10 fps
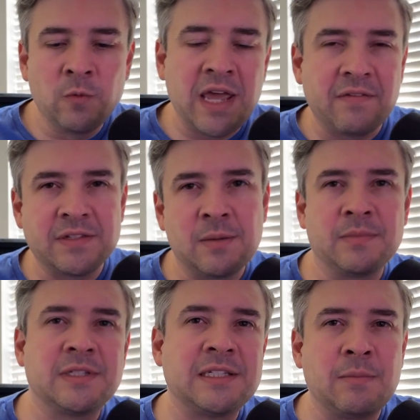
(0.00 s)
we have
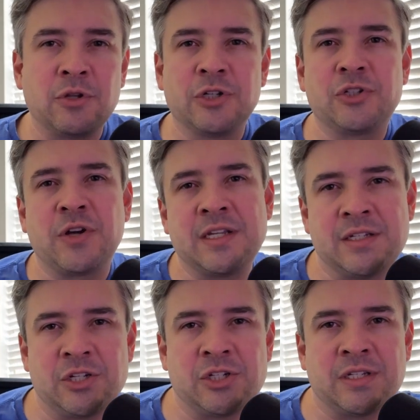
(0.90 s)
some similar
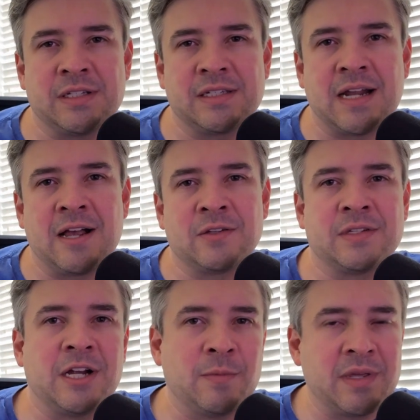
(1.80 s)
transition
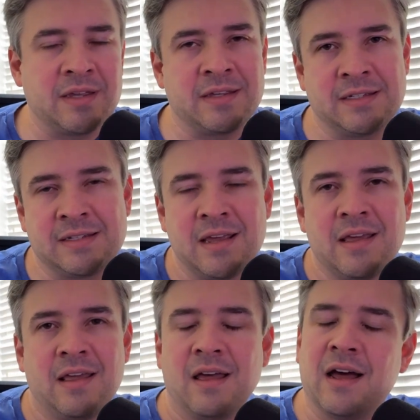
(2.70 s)
styles there, because
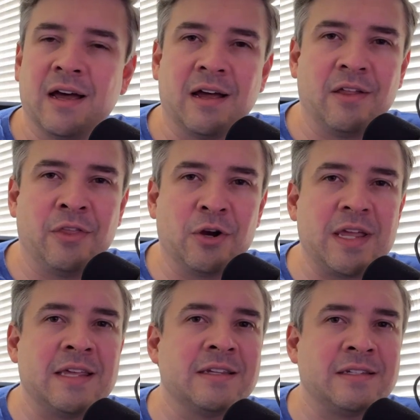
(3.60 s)
there
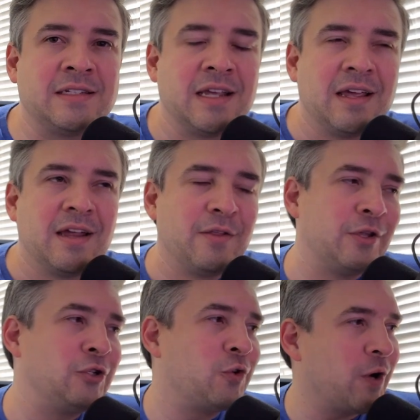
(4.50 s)
is
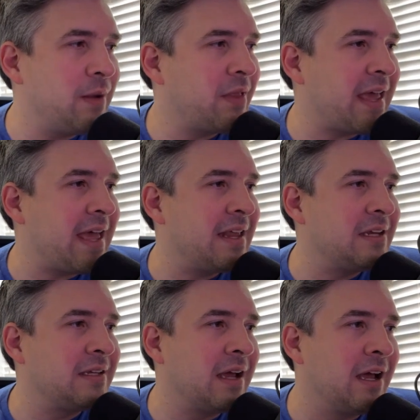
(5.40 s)
the
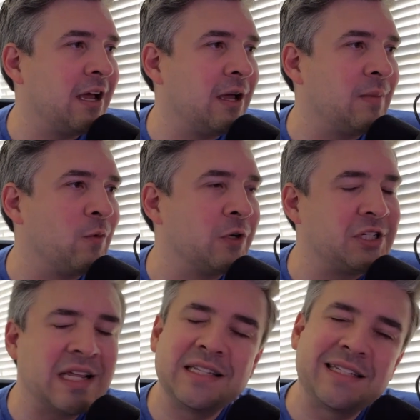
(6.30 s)
Dreamland,
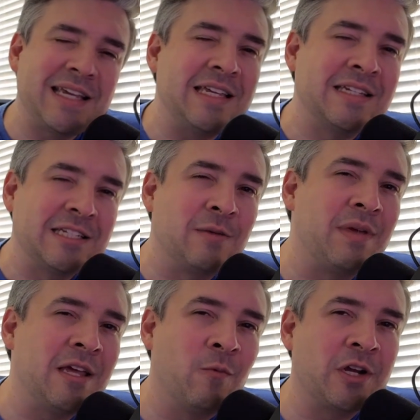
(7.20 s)
which they tease it to
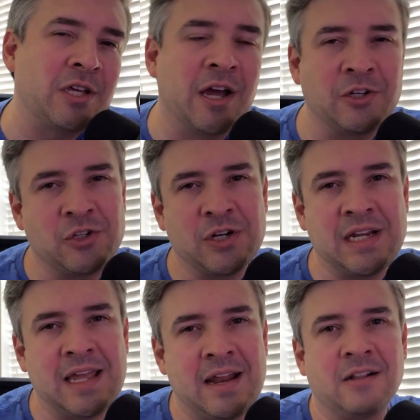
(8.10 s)
be in one
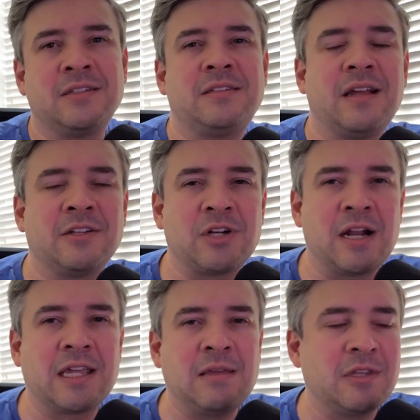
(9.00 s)
country, and I'll
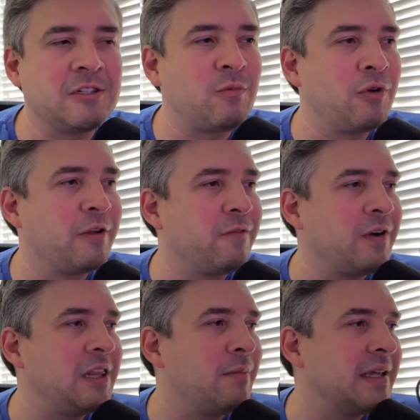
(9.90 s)
try to keep this spoiler
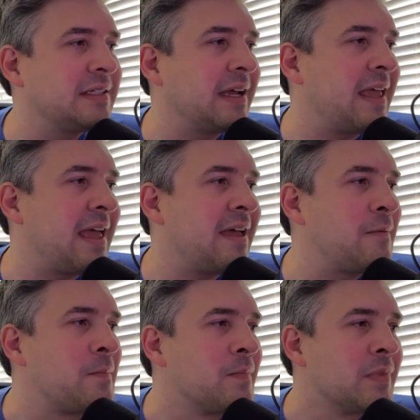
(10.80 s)
free the best I
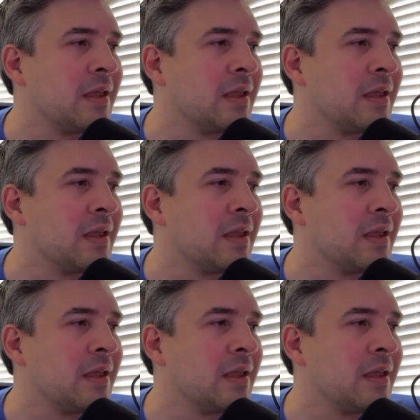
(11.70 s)
can,